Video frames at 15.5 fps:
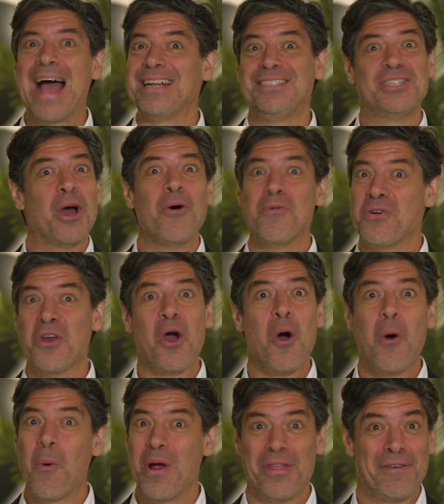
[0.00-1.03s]
don't know
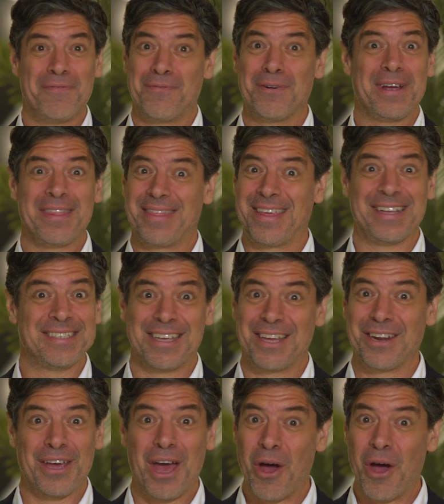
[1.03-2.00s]
where the friggin' thing's gonna go.